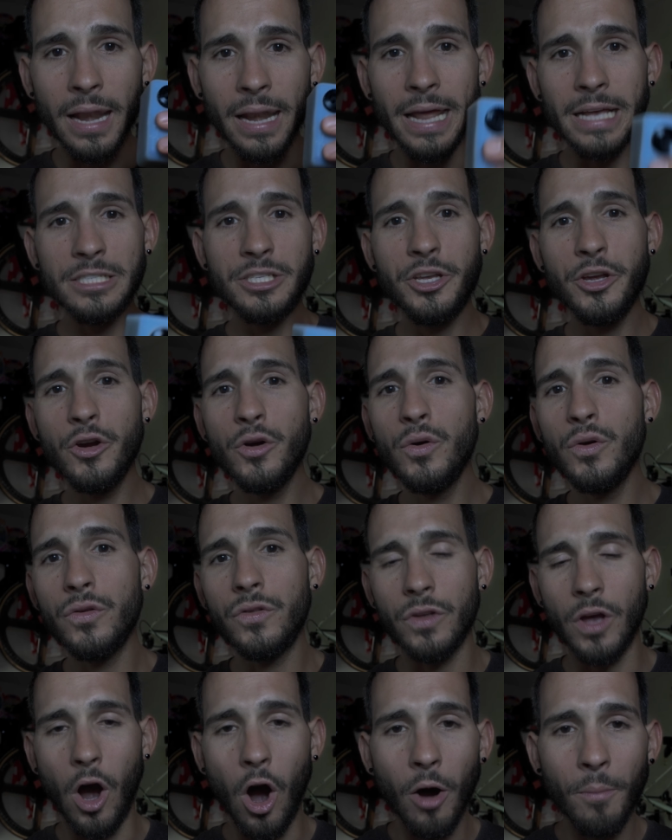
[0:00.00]
let's
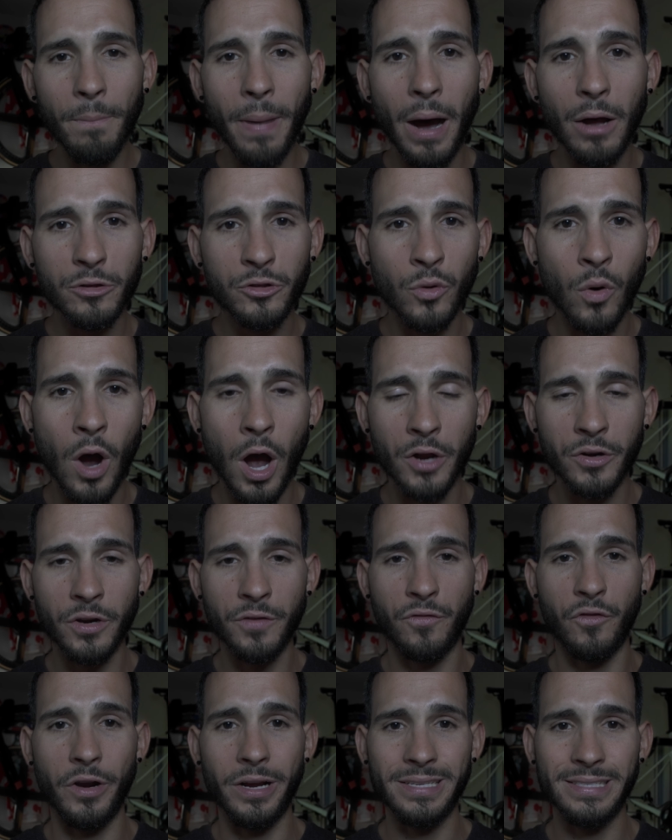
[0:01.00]
use Unbound
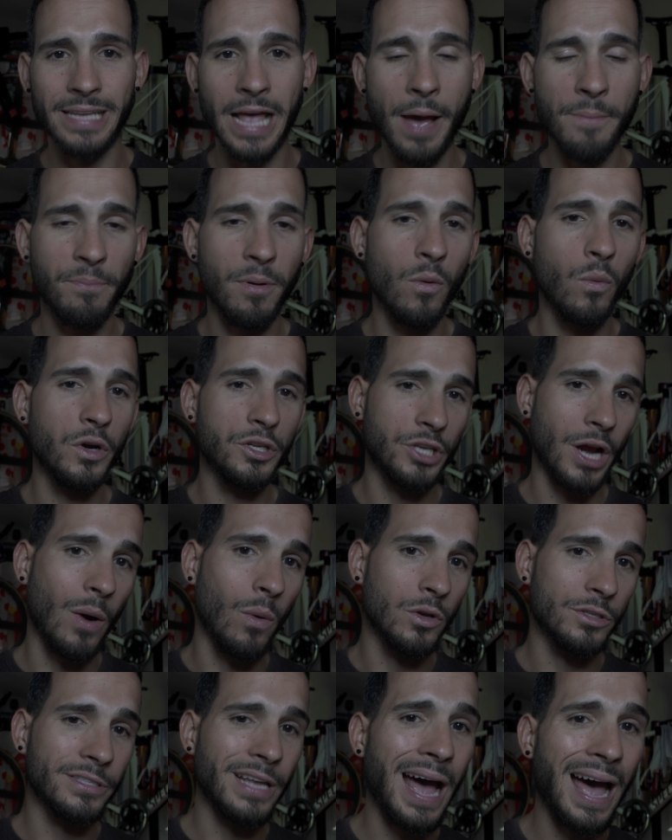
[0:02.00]
200 for example, which I
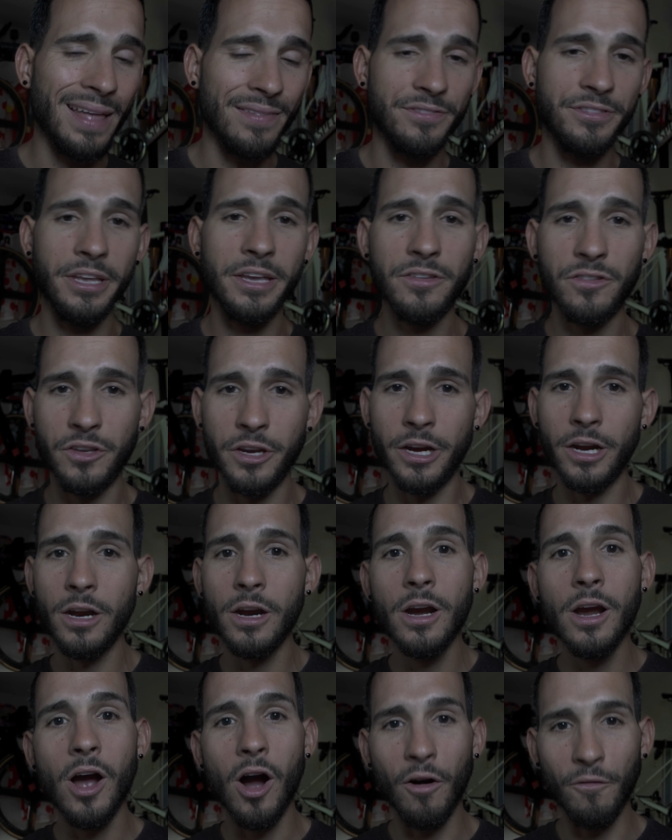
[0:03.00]
was at this
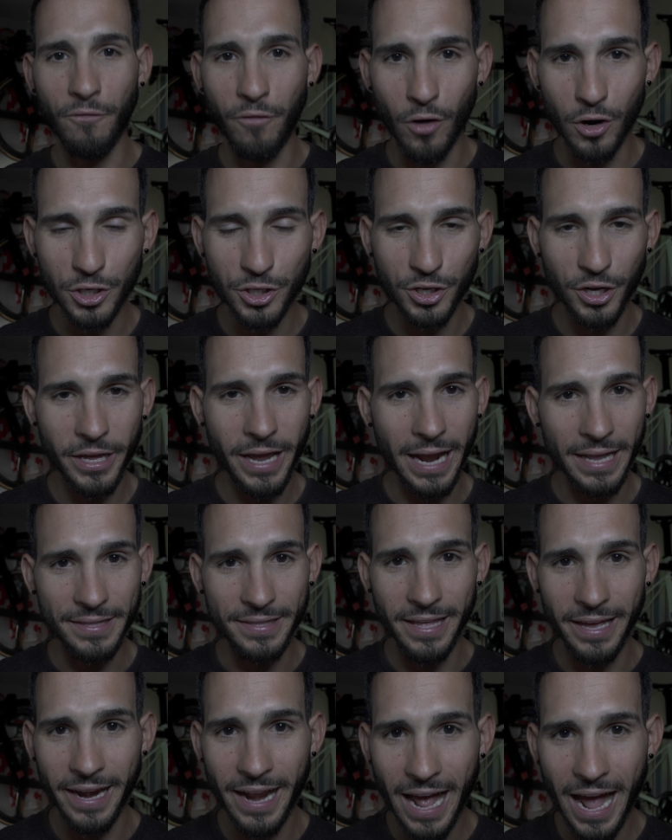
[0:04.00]
year. Unfortunately, I
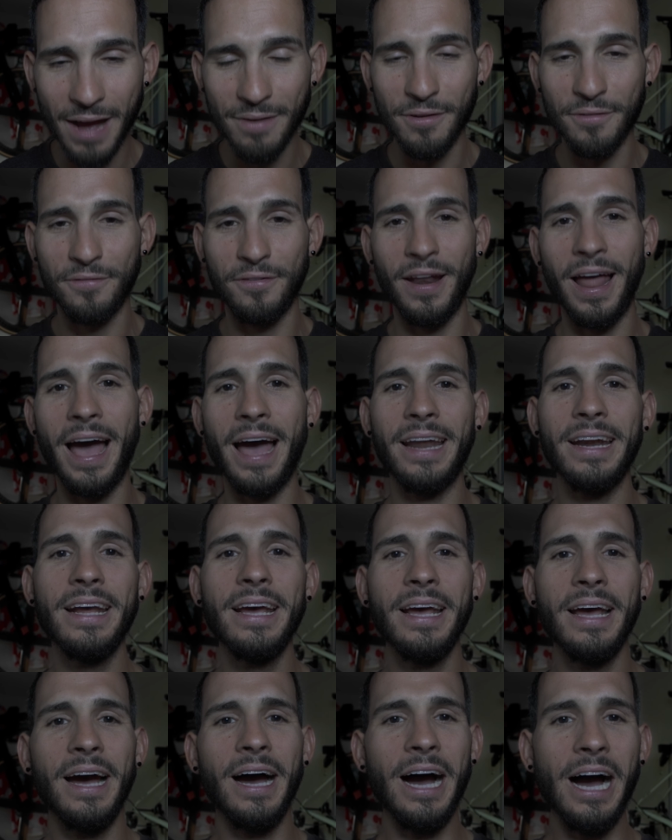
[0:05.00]
didn't have a flat,
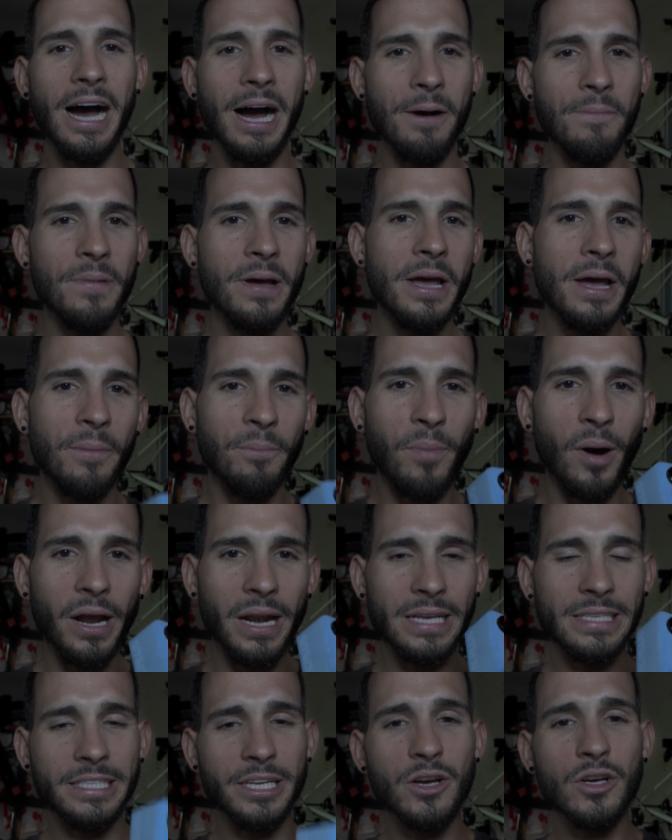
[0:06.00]
but
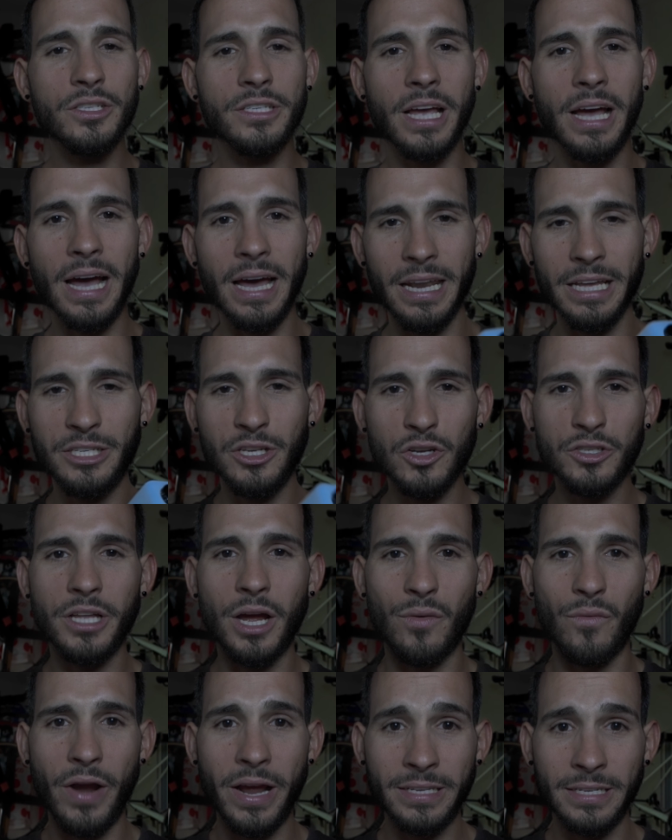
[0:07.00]
let's use
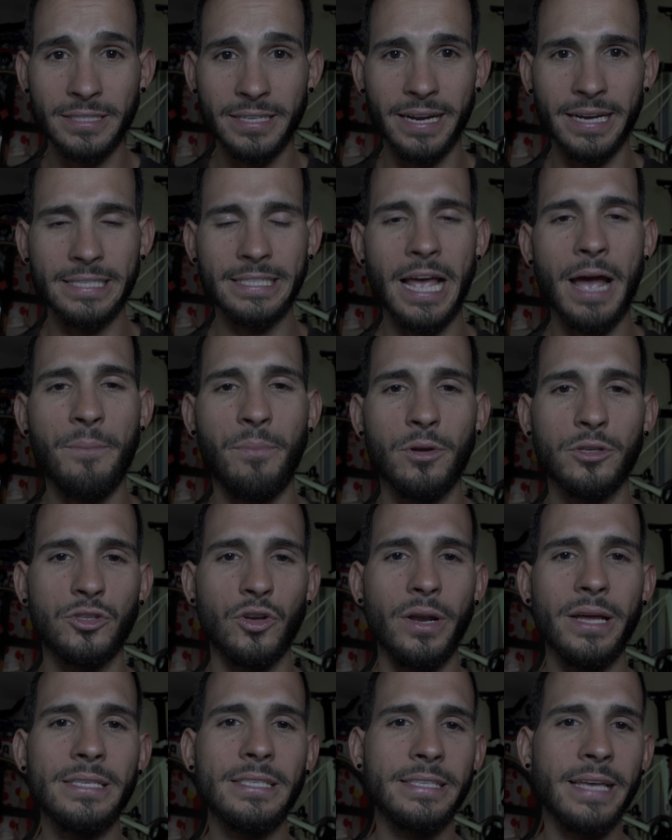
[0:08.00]
that race as an example.
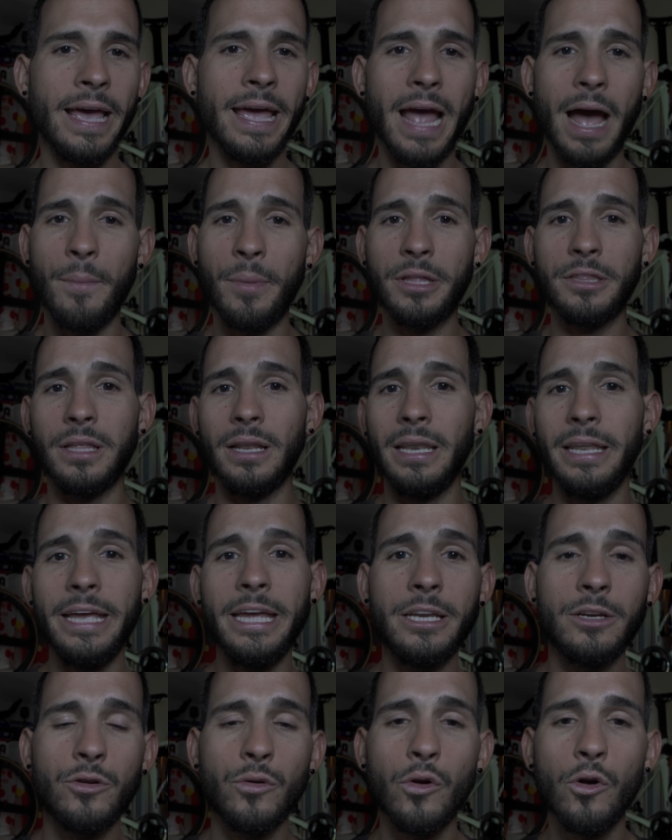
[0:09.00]
So let's say I'm in the
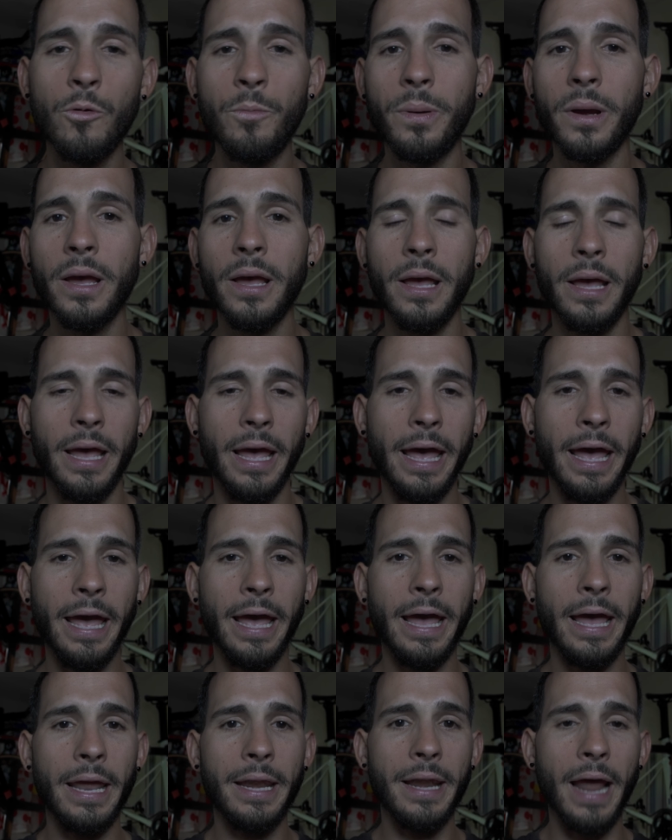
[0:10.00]
lead group
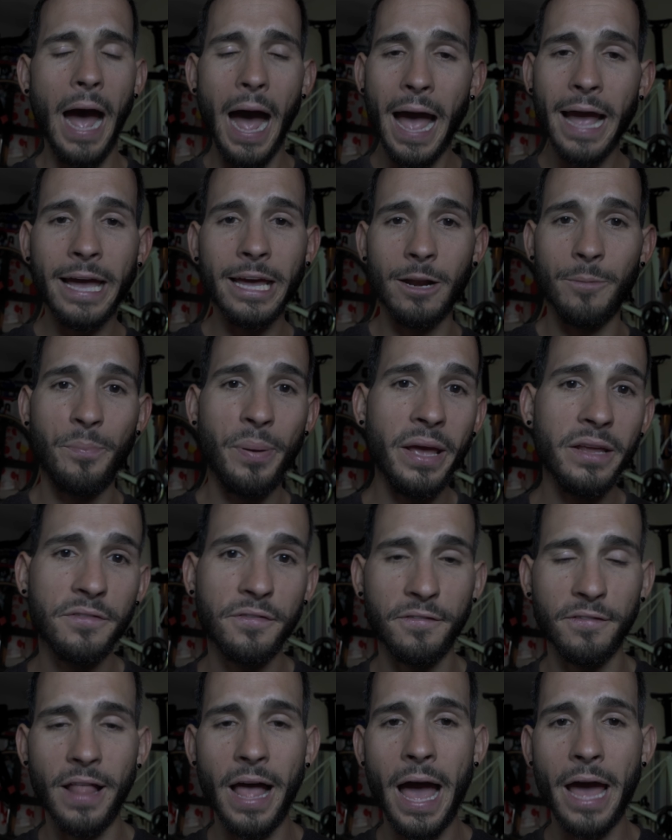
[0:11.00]
and I get a pinch
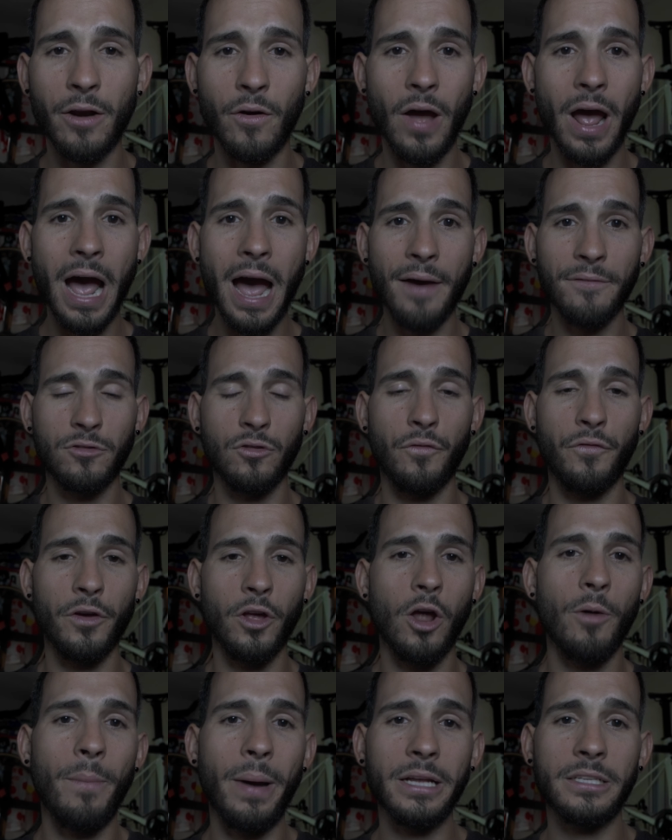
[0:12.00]
flat, or I have to
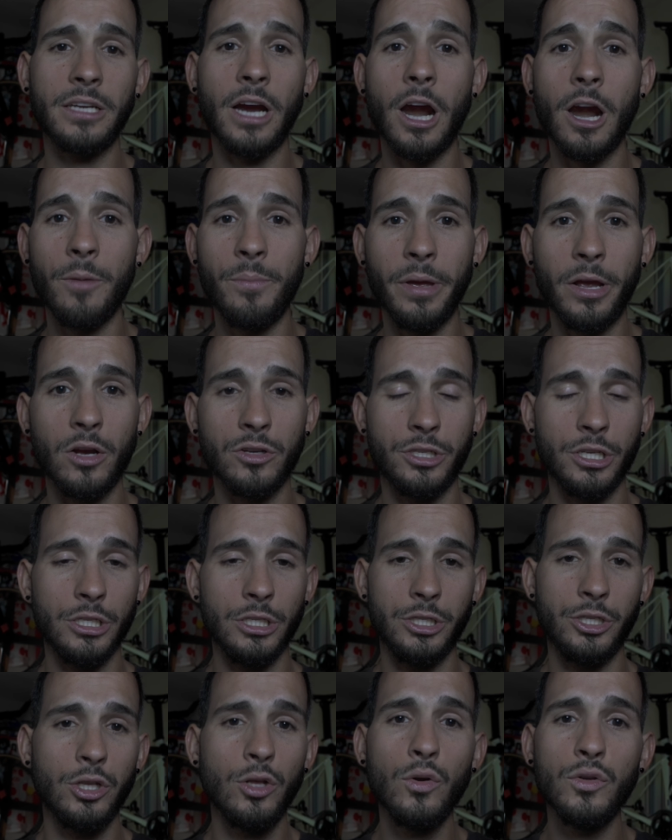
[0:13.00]
fill up my tire because
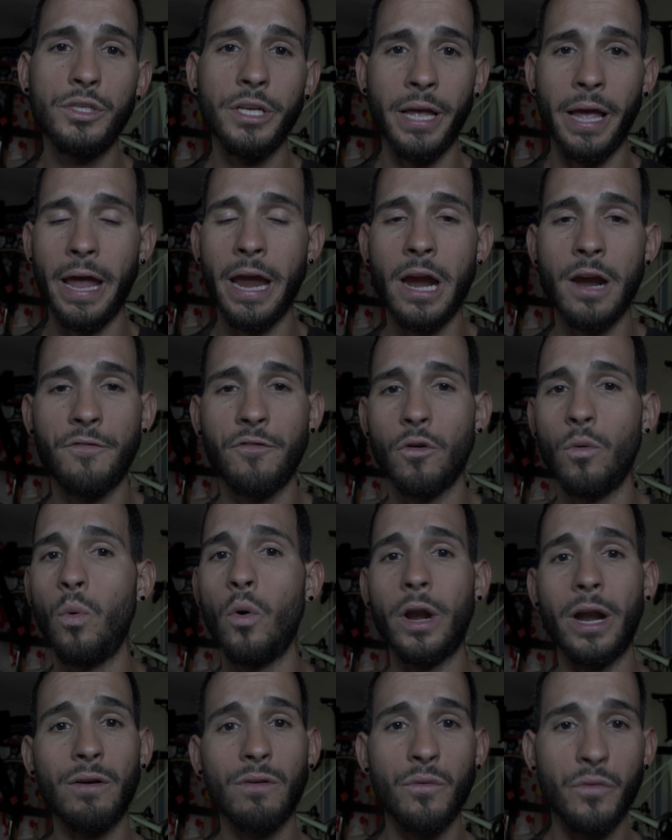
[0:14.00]
it's losing air for
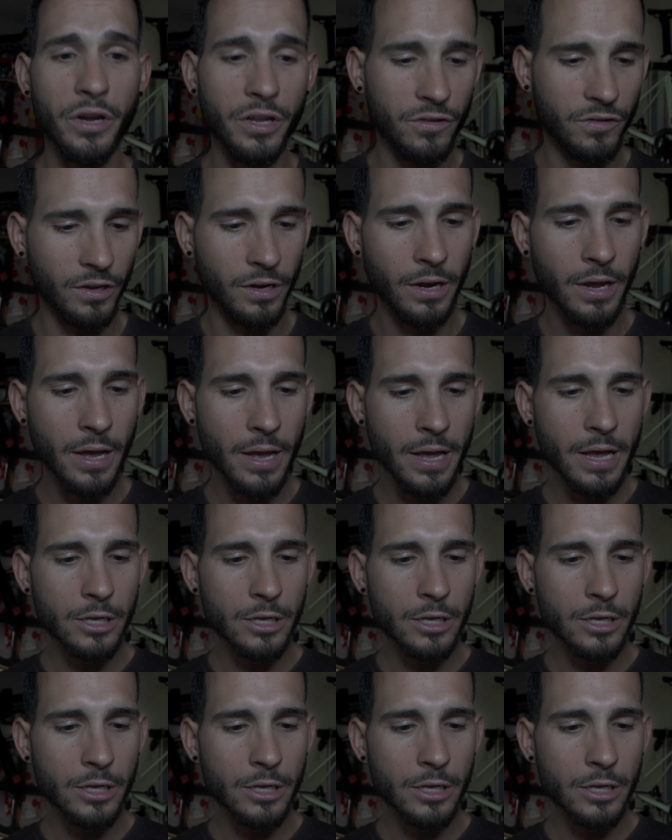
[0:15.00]
whatever reason.